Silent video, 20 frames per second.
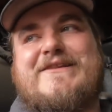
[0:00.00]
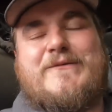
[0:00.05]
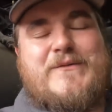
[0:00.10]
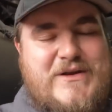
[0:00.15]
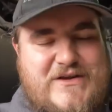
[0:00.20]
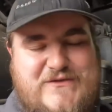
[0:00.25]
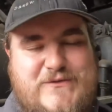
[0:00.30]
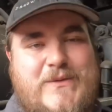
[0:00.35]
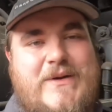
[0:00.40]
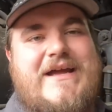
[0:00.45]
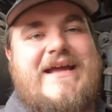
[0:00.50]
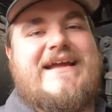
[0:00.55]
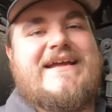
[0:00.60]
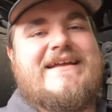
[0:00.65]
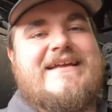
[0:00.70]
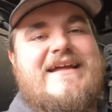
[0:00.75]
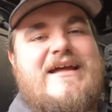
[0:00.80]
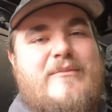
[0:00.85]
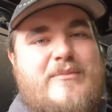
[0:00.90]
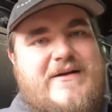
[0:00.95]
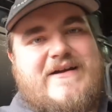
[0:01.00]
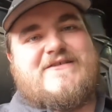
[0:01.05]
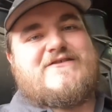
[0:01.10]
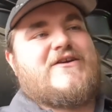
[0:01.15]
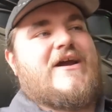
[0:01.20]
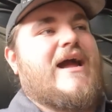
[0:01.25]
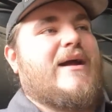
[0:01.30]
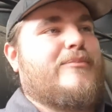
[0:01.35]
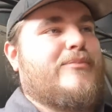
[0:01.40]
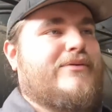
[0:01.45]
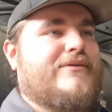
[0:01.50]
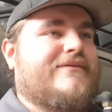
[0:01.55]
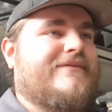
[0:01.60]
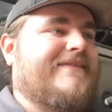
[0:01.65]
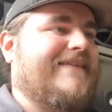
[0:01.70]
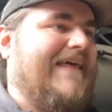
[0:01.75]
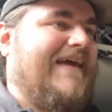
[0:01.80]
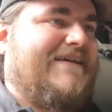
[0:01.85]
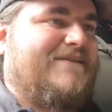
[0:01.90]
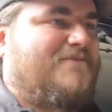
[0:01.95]
the Ridgway a bear trap.
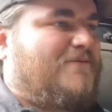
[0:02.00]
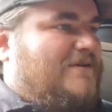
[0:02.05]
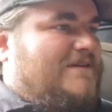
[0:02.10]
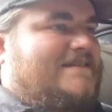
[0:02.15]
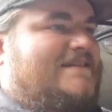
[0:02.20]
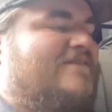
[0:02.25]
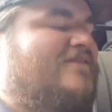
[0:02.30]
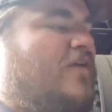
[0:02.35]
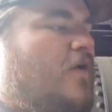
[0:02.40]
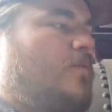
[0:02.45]
That was a